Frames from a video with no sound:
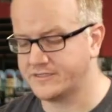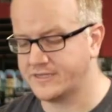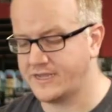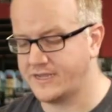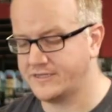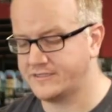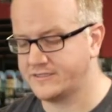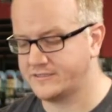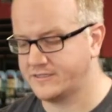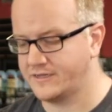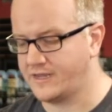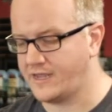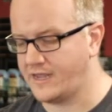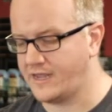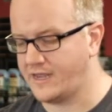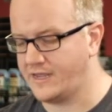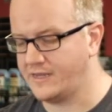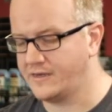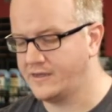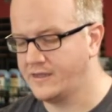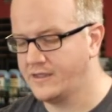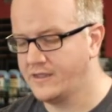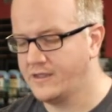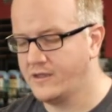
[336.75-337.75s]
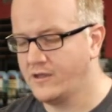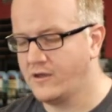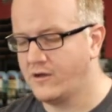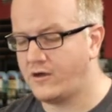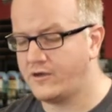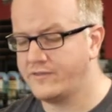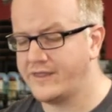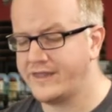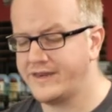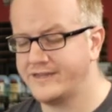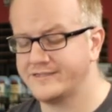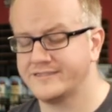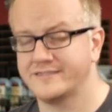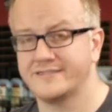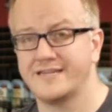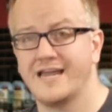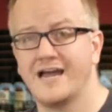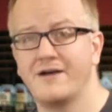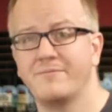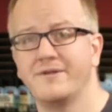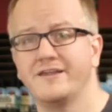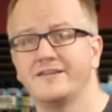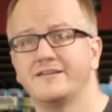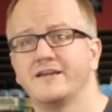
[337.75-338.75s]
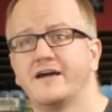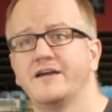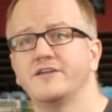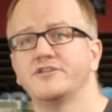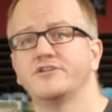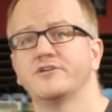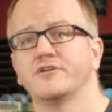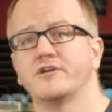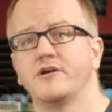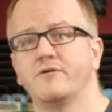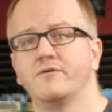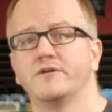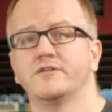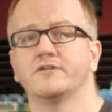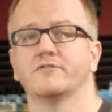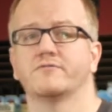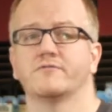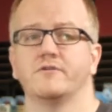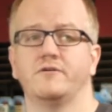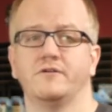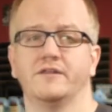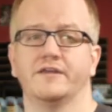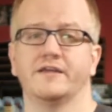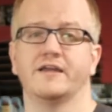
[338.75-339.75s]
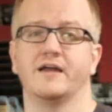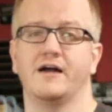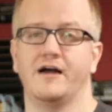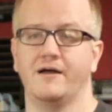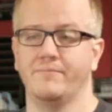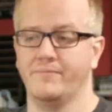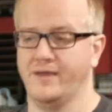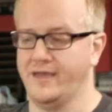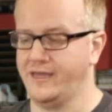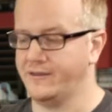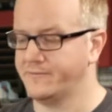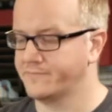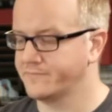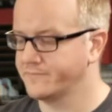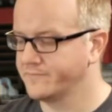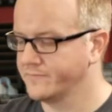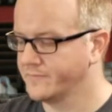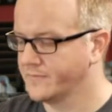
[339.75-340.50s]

this case is an 8. All that is how many dice you're going to roll in combat.